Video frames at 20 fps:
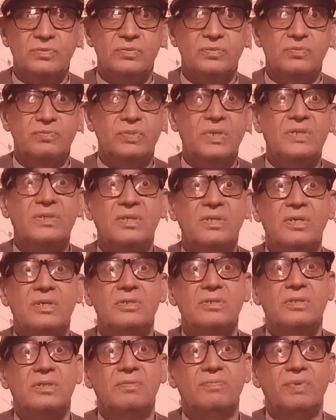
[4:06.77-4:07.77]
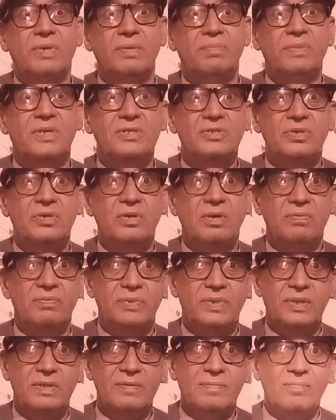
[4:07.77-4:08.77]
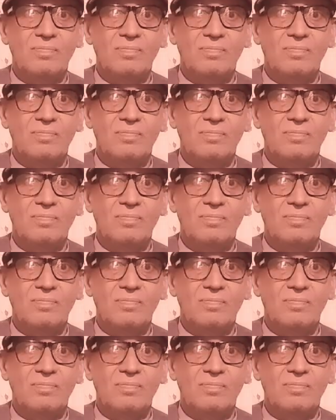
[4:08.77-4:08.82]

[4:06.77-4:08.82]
When there is inflammation of the